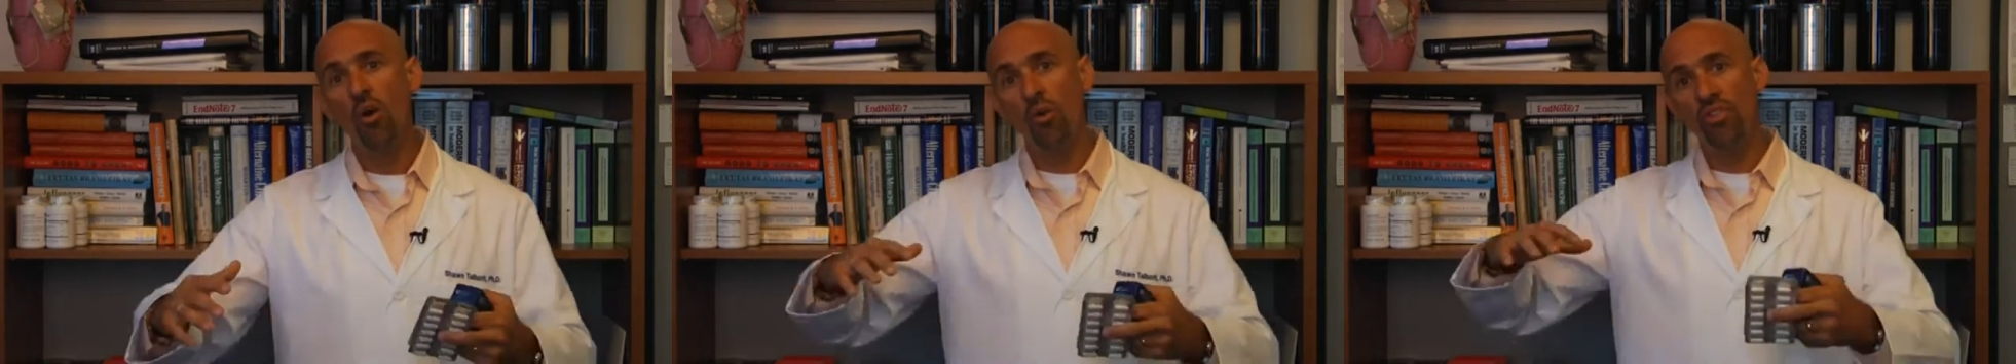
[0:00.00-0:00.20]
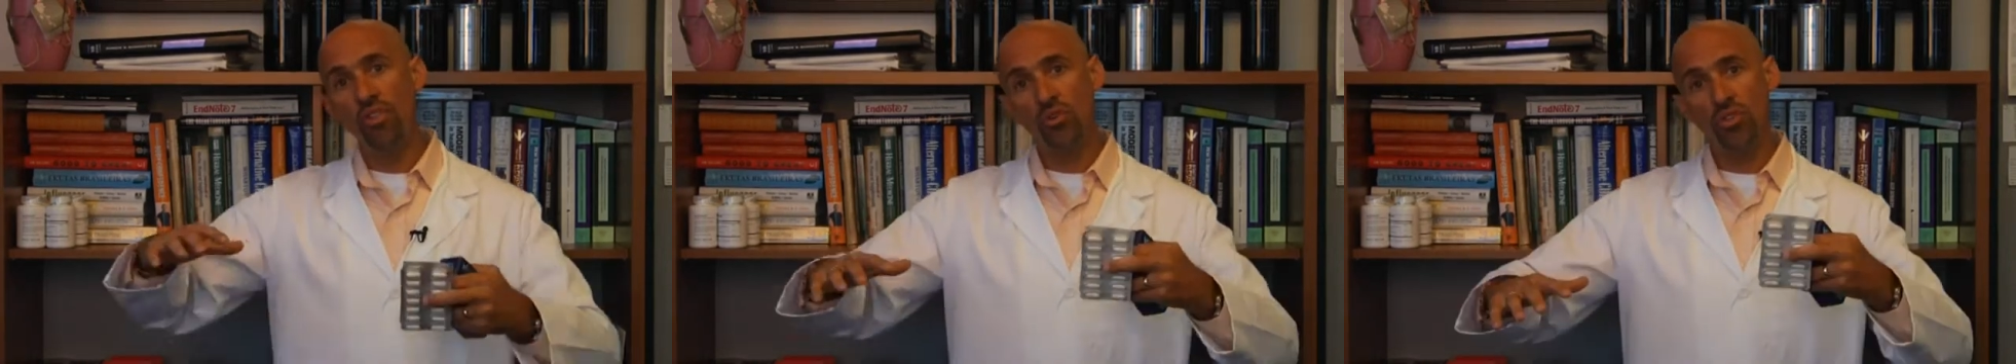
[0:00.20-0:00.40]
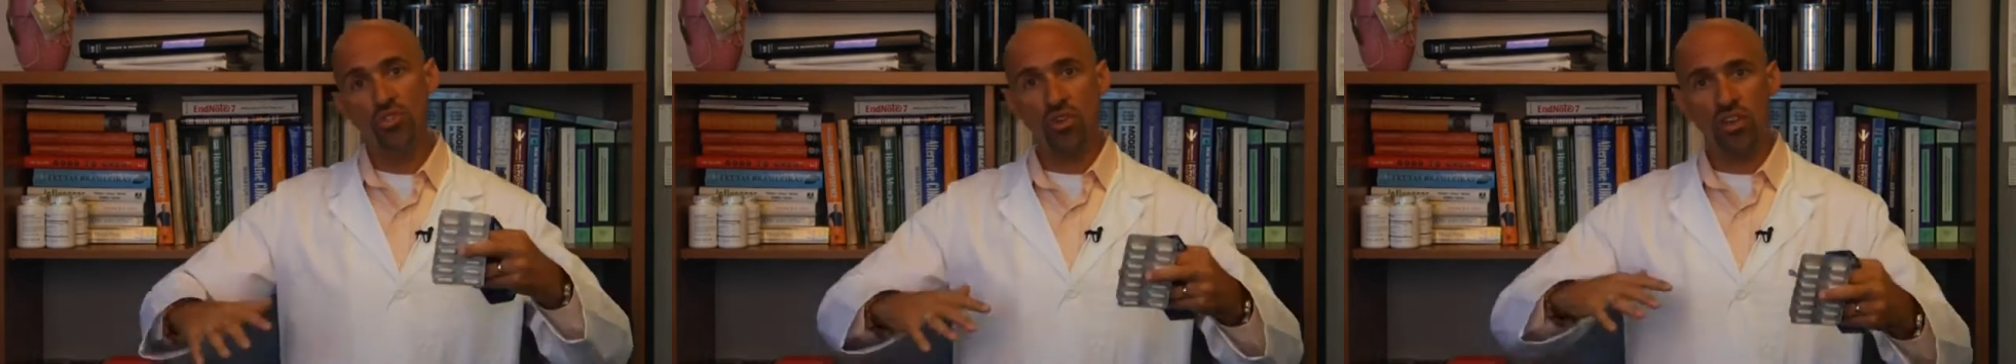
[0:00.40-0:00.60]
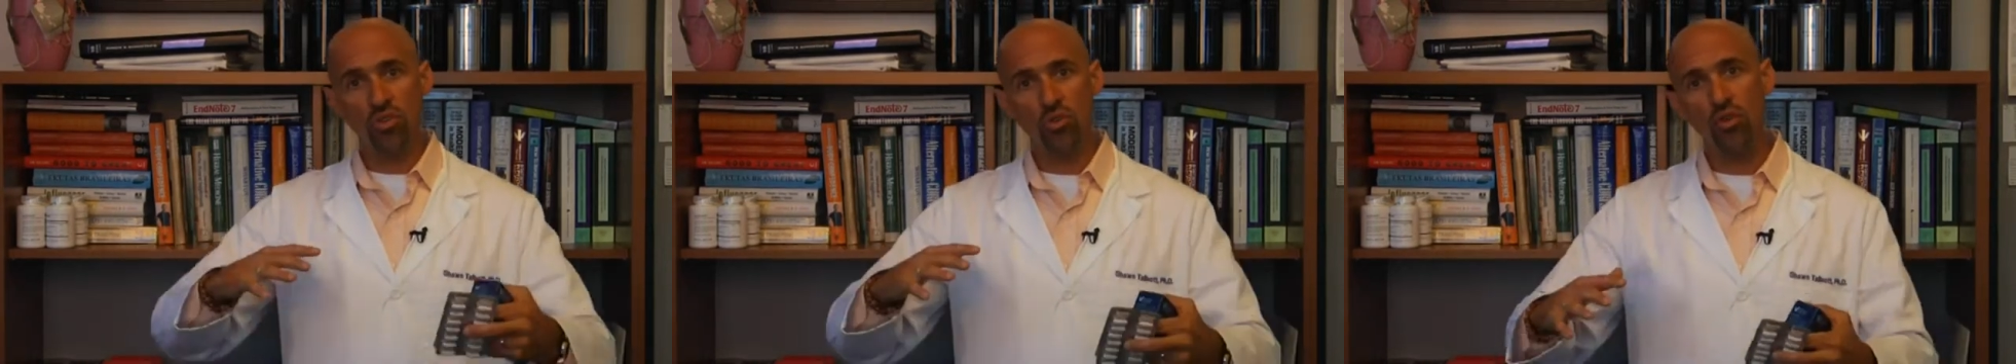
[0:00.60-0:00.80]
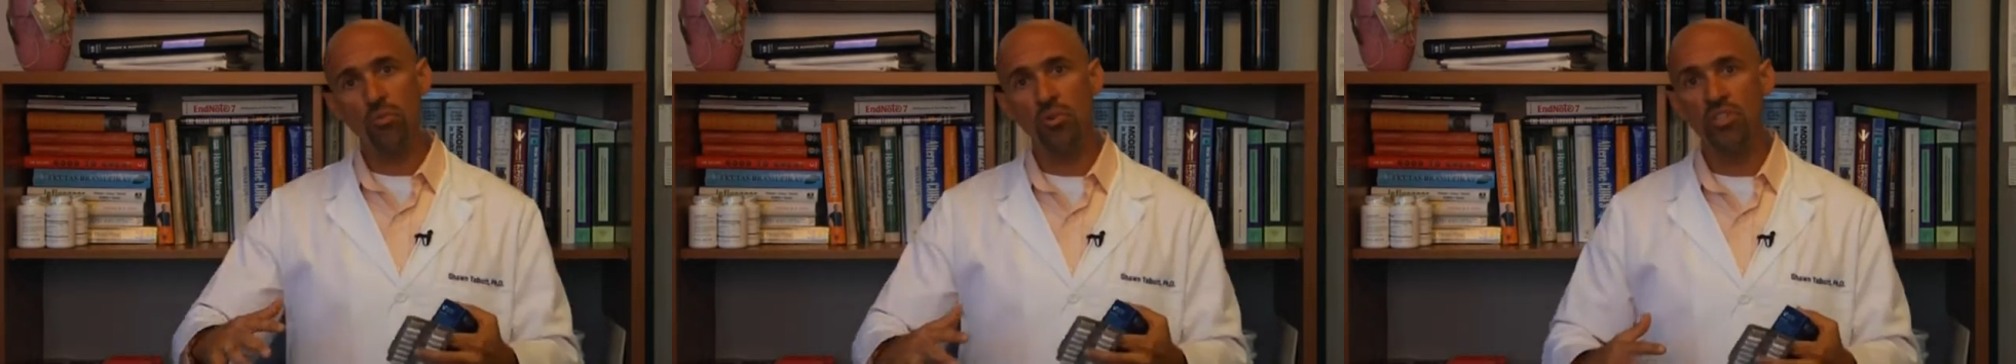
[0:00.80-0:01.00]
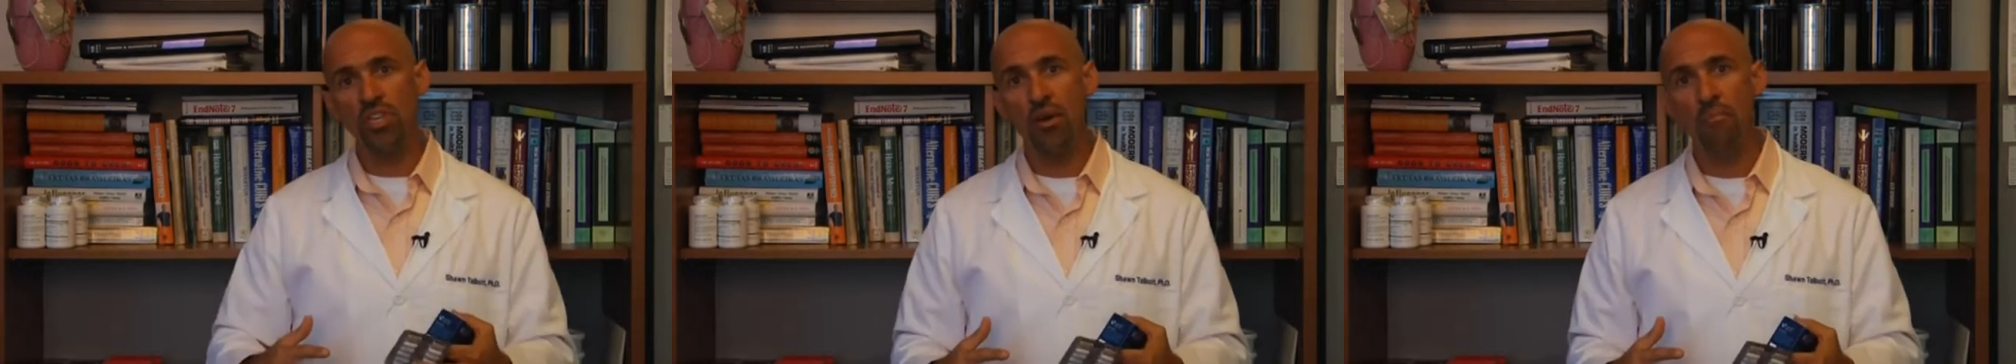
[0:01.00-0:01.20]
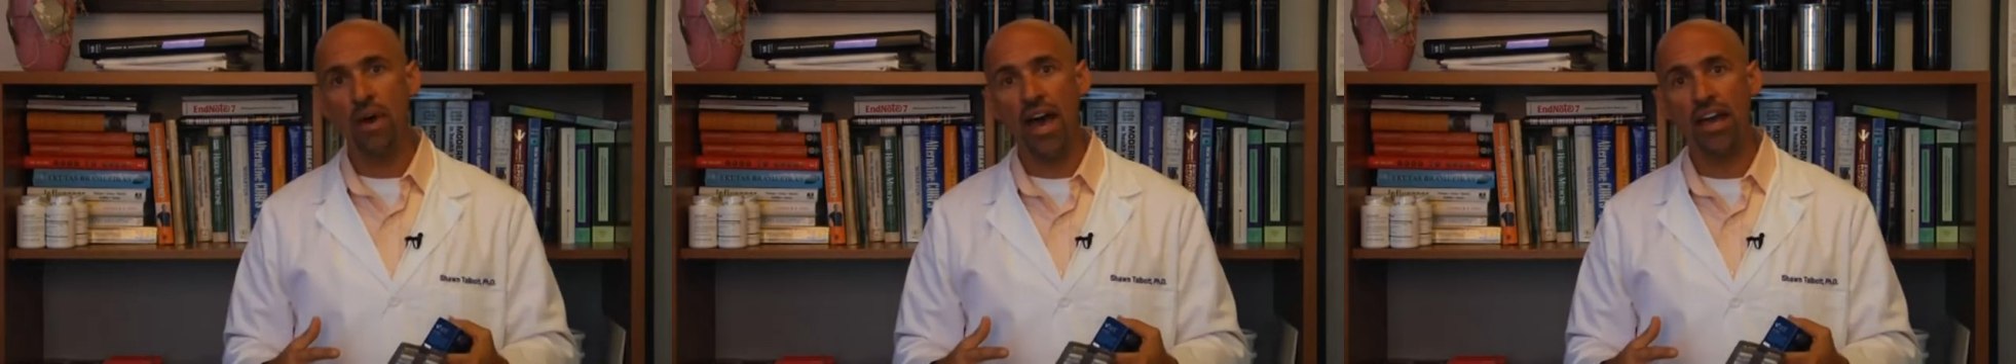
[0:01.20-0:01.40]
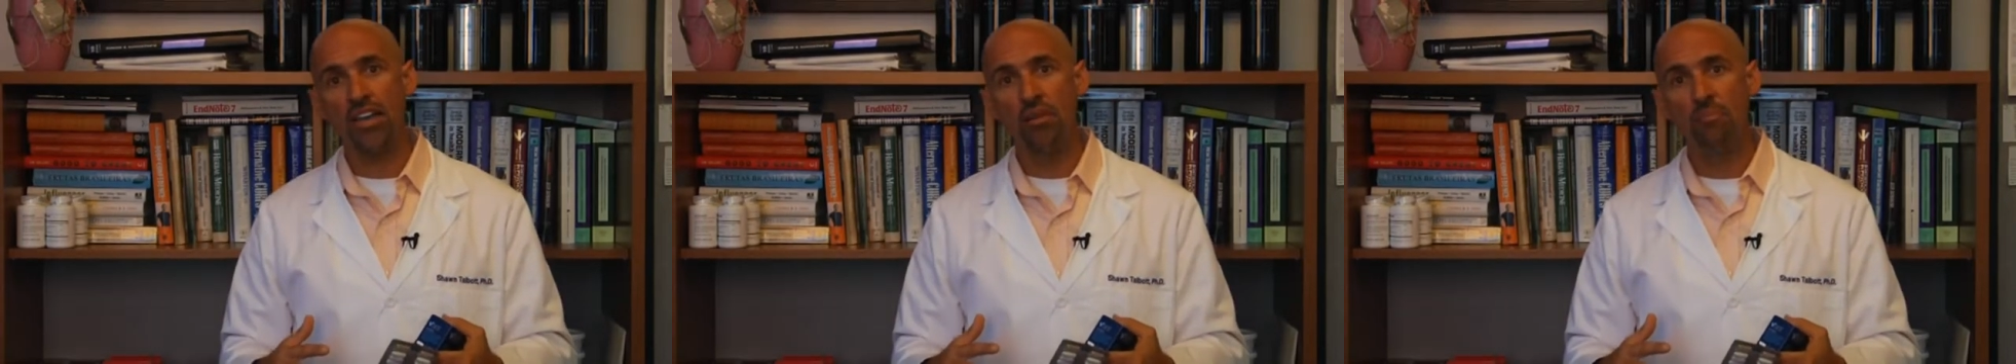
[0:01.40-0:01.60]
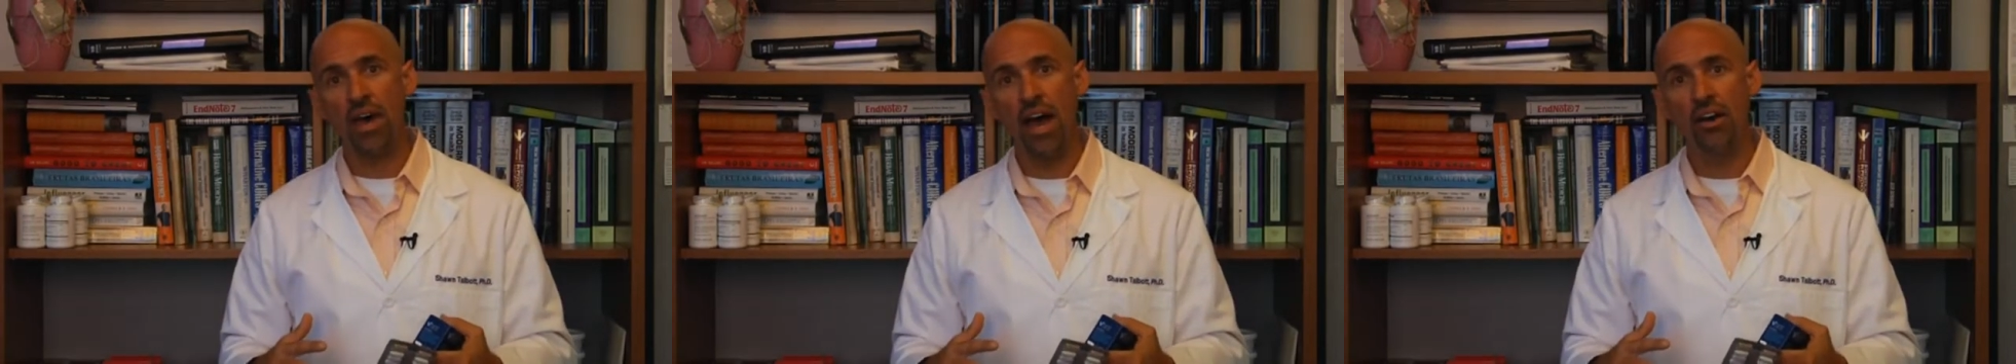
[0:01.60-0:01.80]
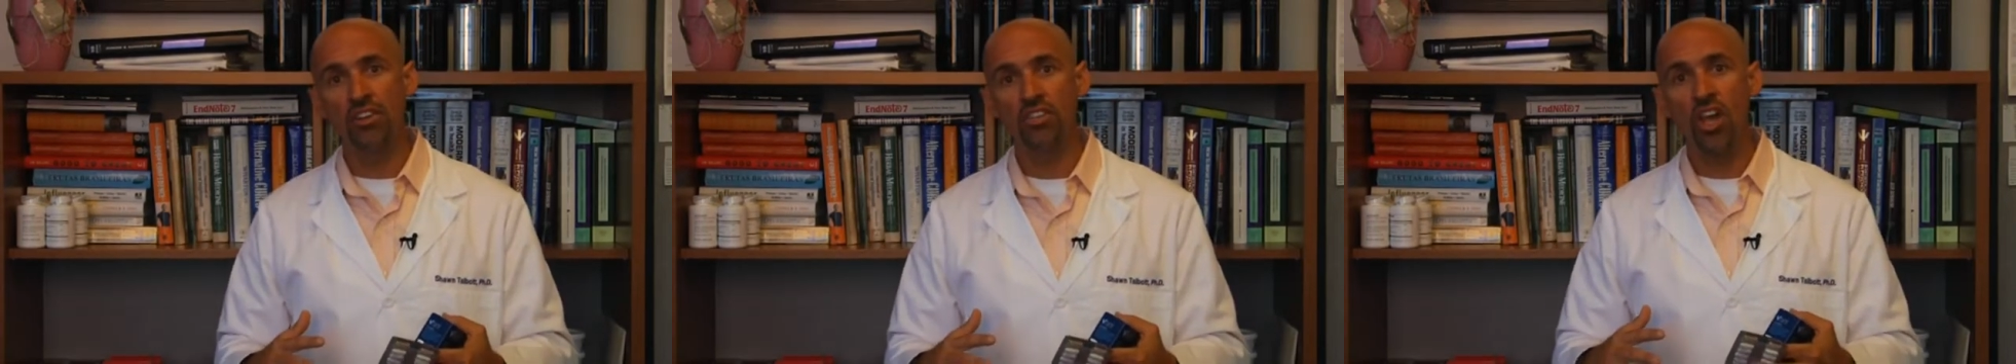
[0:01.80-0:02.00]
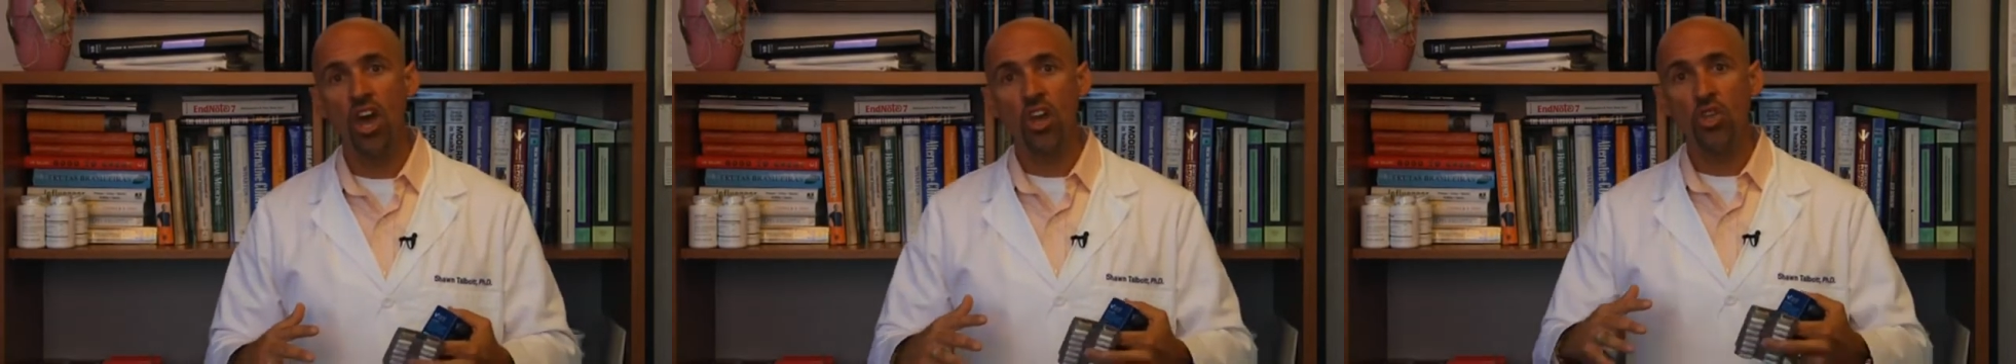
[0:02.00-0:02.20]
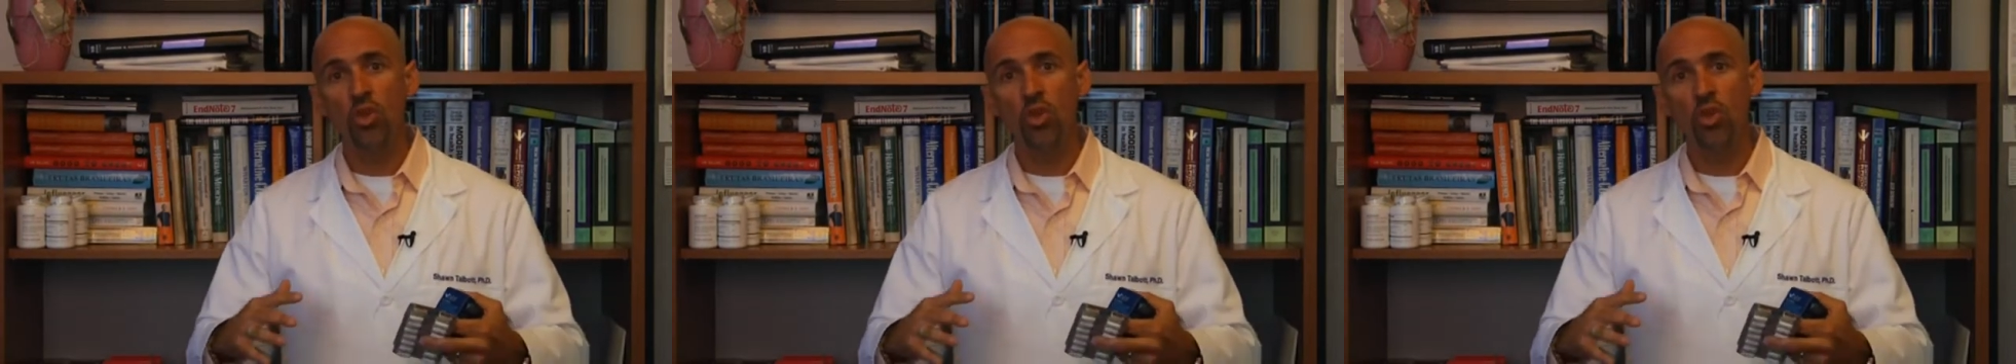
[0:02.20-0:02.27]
When those stress hormones come back into balance,